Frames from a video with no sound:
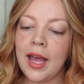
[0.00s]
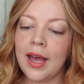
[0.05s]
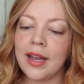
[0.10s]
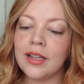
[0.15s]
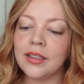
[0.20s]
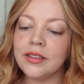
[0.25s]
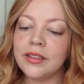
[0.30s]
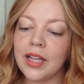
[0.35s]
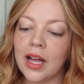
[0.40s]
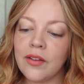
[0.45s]
and
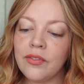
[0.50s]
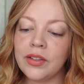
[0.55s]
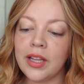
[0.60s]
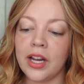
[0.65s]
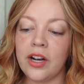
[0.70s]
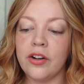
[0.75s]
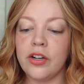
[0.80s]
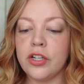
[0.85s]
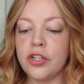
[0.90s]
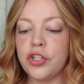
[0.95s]
a love
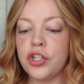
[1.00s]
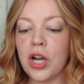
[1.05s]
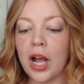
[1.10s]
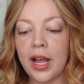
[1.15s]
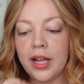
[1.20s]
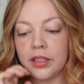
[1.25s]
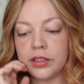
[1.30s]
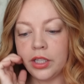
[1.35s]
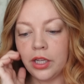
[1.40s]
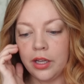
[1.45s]
letter to
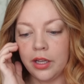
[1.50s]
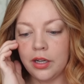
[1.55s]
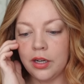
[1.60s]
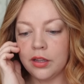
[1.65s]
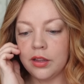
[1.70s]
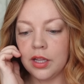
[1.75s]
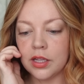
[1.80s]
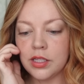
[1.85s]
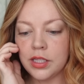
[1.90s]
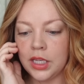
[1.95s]
childhood.
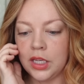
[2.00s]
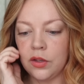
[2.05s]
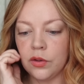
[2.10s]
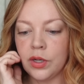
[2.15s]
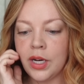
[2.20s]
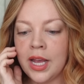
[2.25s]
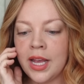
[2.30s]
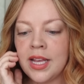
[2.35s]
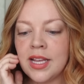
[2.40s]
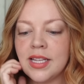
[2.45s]
That's
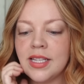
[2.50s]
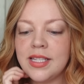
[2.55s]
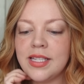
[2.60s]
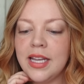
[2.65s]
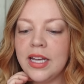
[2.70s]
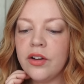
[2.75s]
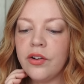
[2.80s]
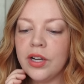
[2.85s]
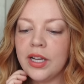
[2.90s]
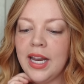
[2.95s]
cute.
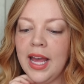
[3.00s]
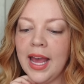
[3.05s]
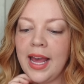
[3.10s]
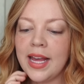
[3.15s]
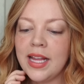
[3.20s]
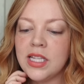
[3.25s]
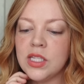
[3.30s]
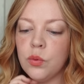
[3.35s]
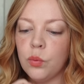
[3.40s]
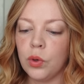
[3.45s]
Sigrid
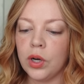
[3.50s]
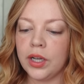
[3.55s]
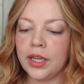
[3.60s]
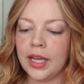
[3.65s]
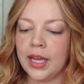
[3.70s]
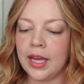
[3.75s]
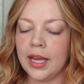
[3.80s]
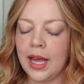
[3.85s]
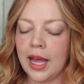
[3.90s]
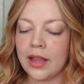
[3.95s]
hates
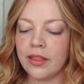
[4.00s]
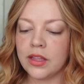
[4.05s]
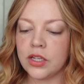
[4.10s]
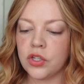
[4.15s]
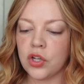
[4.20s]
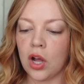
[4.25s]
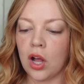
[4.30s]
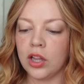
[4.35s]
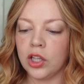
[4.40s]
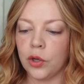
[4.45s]
working at the
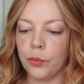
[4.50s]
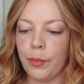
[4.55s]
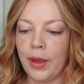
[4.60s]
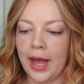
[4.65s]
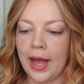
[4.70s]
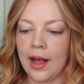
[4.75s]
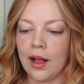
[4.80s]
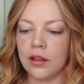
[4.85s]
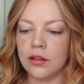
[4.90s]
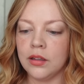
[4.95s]
Dollar
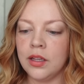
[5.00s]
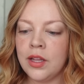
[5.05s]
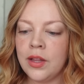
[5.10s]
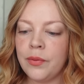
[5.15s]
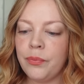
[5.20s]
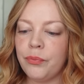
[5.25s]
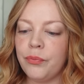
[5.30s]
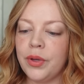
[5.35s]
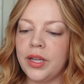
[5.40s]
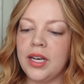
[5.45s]
Pal,
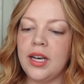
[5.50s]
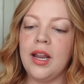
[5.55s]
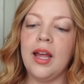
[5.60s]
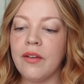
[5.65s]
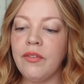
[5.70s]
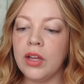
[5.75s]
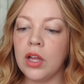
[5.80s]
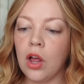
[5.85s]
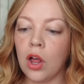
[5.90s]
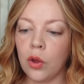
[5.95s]
but
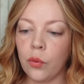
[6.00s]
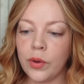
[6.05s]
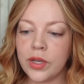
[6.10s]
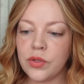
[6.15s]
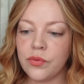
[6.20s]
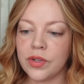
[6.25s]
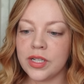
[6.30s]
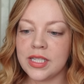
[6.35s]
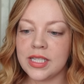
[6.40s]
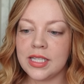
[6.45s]
having
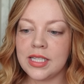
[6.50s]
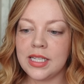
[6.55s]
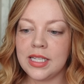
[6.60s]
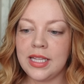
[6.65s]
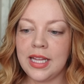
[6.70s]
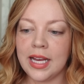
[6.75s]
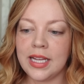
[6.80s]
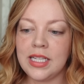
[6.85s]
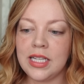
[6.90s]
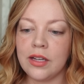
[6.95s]
always resisted
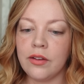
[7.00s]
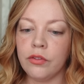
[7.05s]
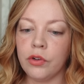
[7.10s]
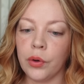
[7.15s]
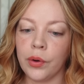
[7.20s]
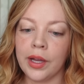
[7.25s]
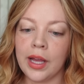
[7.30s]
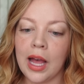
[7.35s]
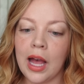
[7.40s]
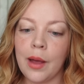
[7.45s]
the idea of
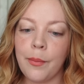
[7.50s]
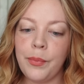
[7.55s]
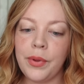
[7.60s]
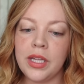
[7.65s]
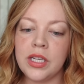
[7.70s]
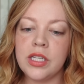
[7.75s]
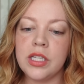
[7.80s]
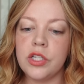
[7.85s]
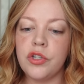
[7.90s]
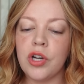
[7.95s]
growing up
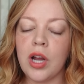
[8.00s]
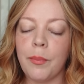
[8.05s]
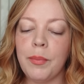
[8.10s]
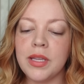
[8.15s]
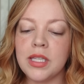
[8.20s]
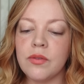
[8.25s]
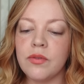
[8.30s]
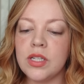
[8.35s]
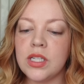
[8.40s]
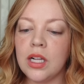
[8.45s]
into the
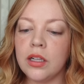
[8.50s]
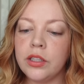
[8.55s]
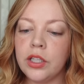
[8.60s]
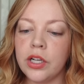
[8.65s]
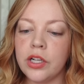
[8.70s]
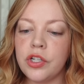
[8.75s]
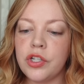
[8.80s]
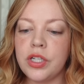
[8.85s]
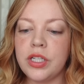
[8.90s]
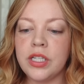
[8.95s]
trappings of
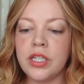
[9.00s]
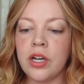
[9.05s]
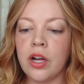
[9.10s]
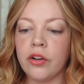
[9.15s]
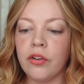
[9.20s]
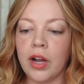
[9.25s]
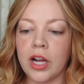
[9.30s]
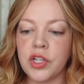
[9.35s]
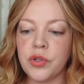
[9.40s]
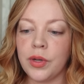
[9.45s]
adulthood, she did
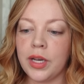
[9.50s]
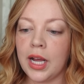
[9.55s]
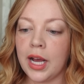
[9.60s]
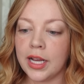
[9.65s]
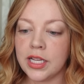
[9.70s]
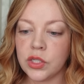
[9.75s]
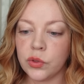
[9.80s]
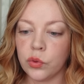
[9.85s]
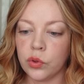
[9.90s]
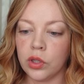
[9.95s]
not graduate
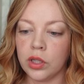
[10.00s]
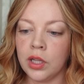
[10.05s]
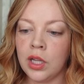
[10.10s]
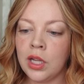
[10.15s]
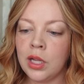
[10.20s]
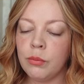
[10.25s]
high school,